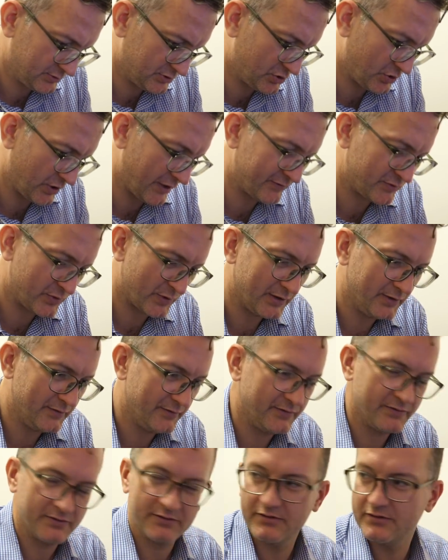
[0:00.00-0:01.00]
F12?
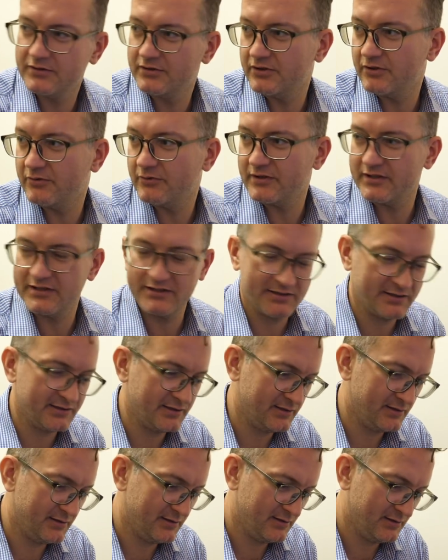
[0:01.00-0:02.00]
Do you know what it is?
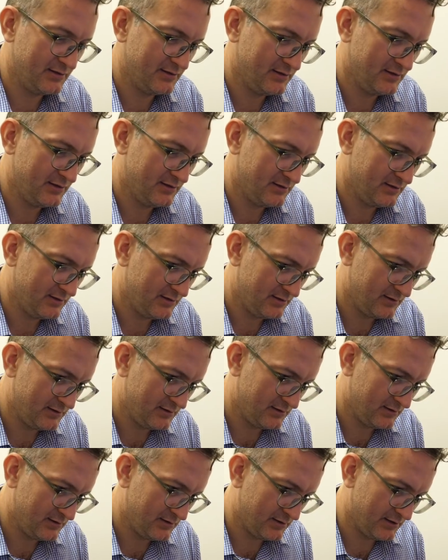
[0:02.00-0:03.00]
BIOS?
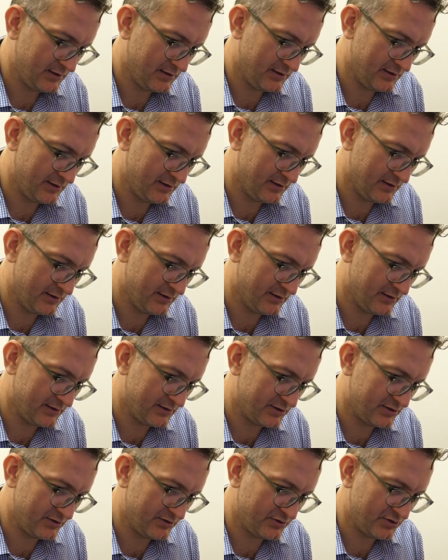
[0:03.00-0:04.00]
Yeah, to
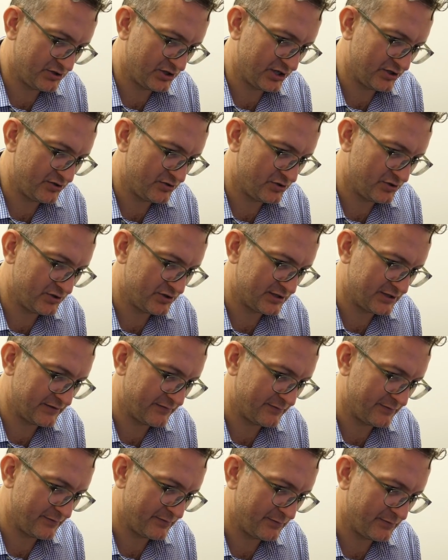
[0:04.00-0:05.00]
choose a
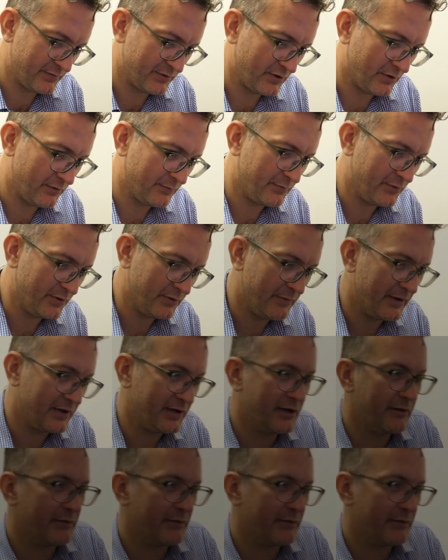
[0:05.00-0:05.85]
different boot menu.